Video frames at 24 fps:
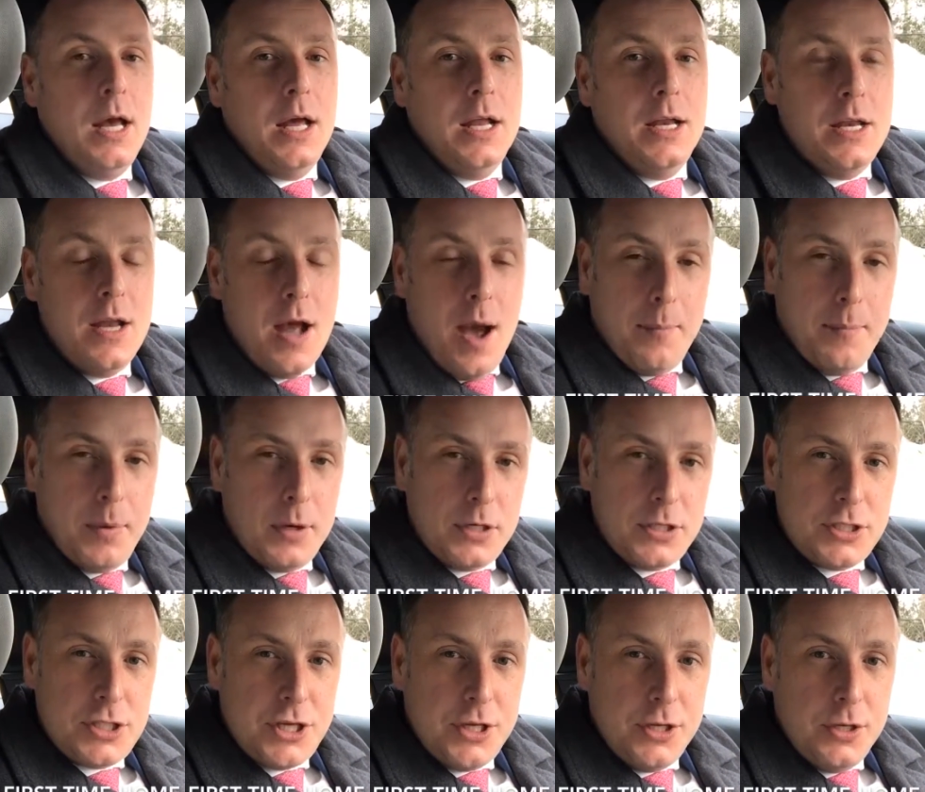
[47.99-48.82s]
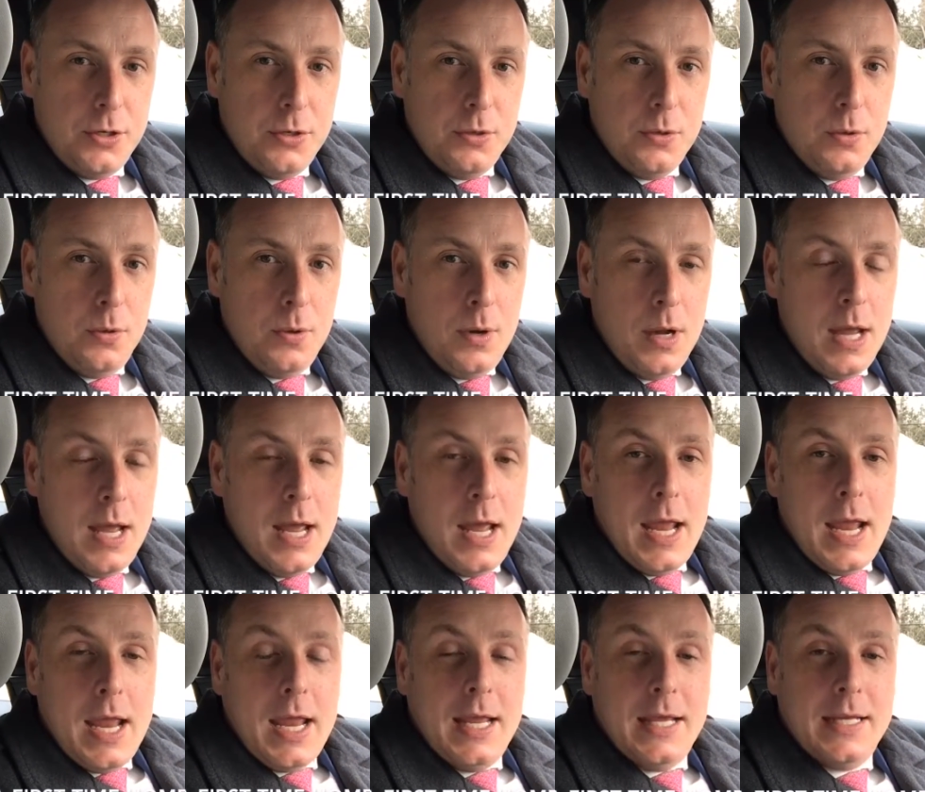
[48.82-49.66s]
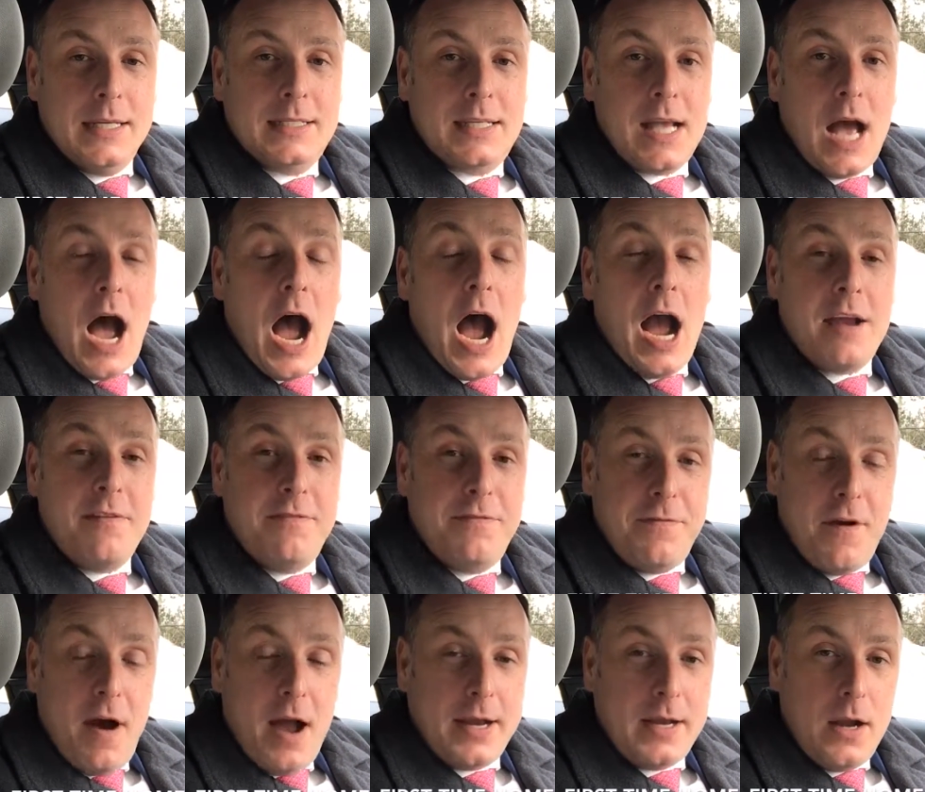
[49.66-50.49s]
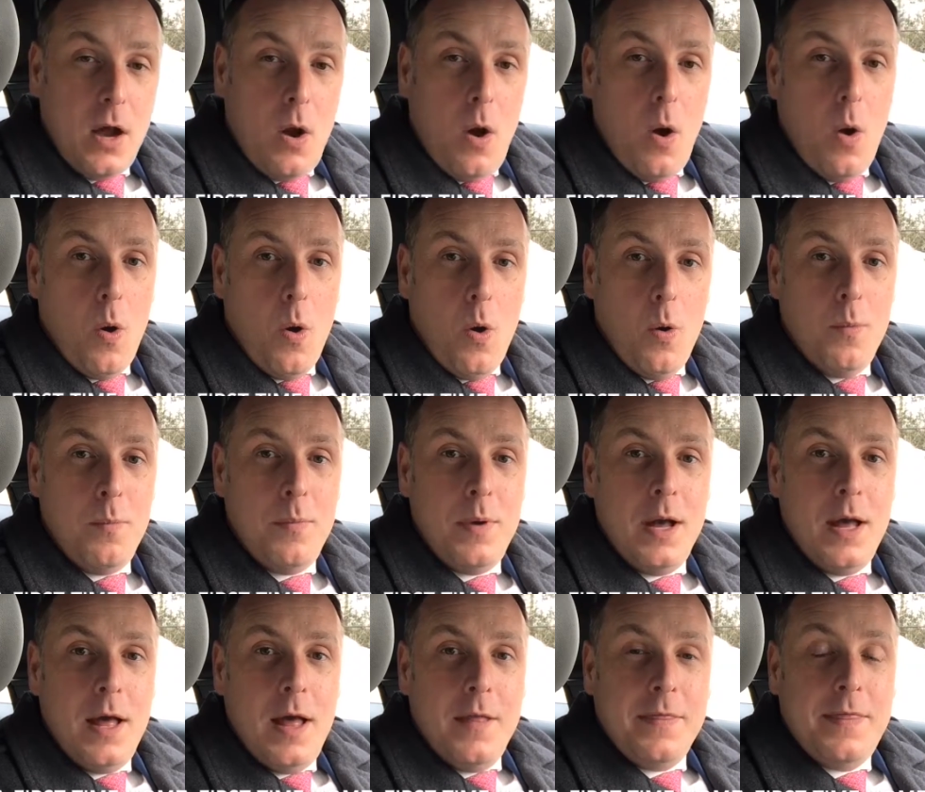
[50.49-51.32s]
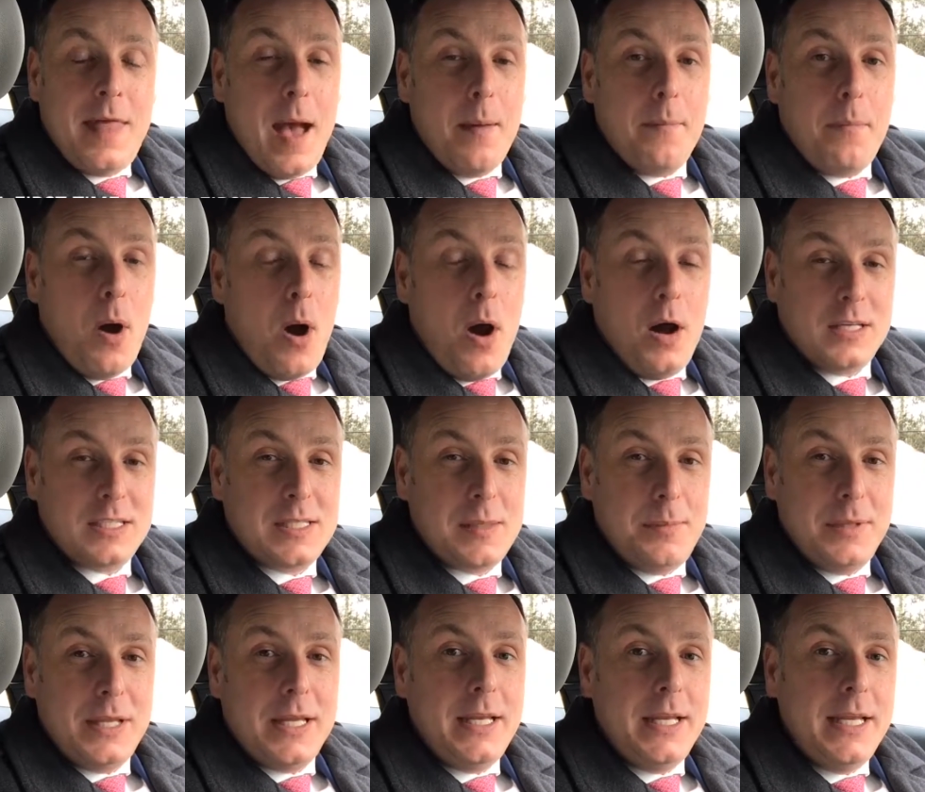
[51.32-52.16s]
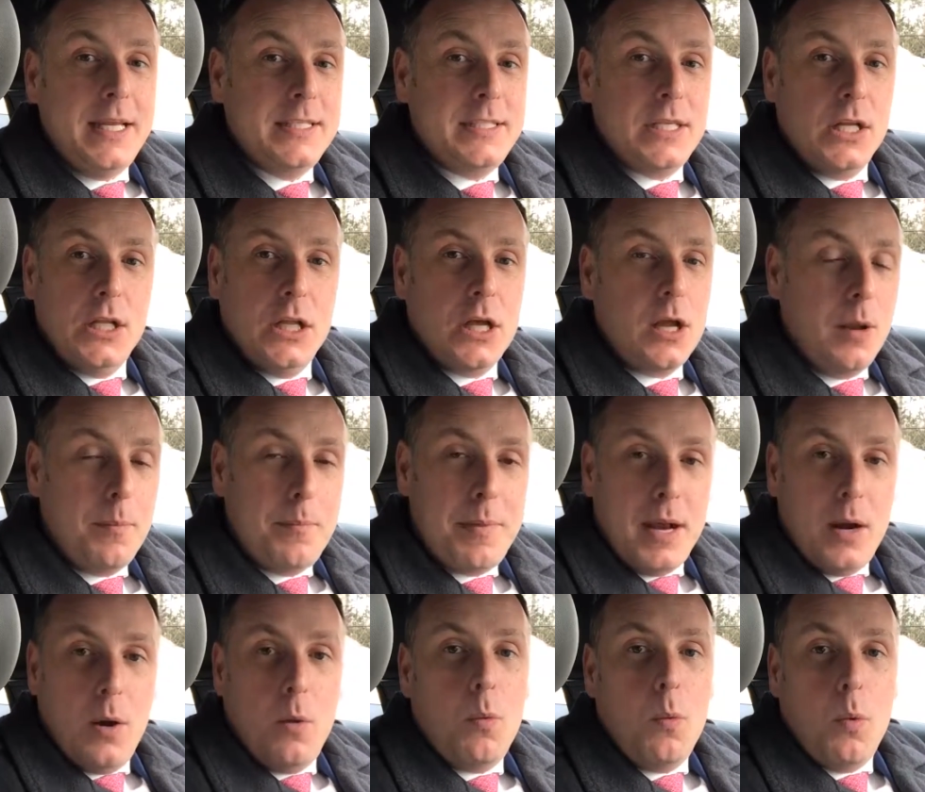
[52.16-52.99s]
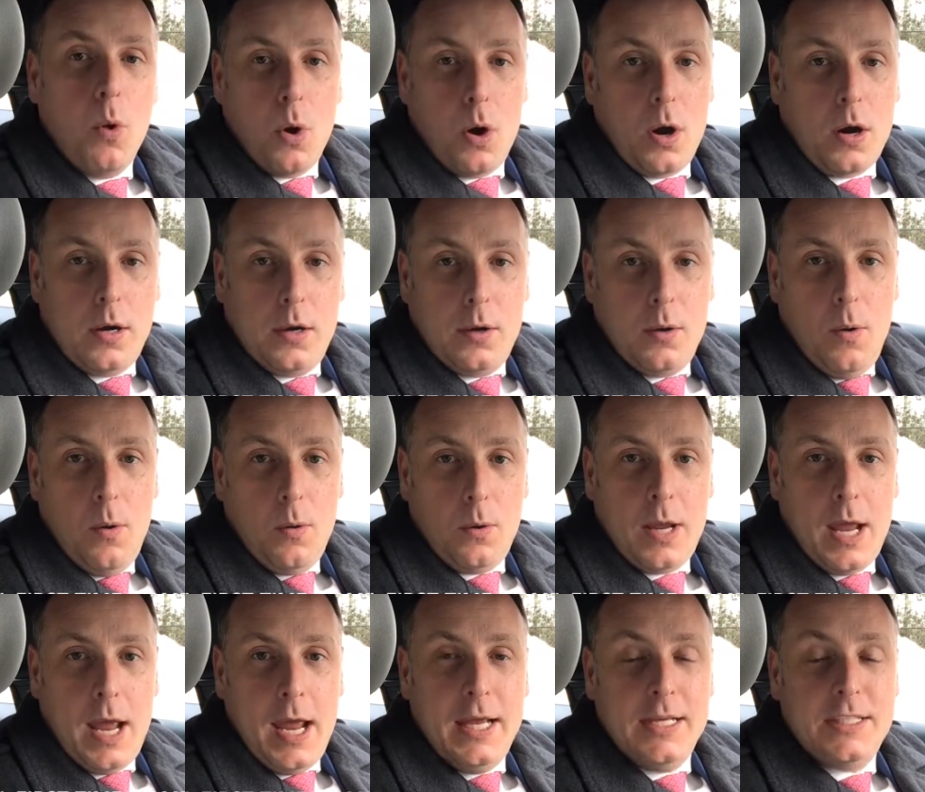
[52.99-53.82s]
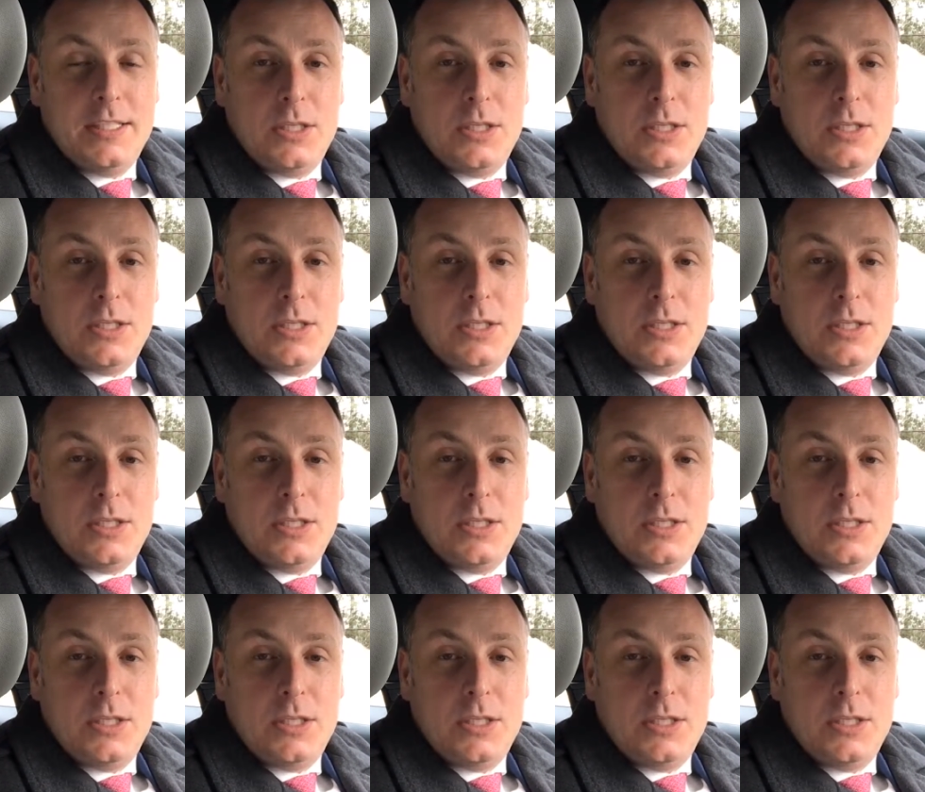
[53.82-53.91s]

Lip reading: Number 2 is I'd find a home that possibly needs a little bit of work, okay?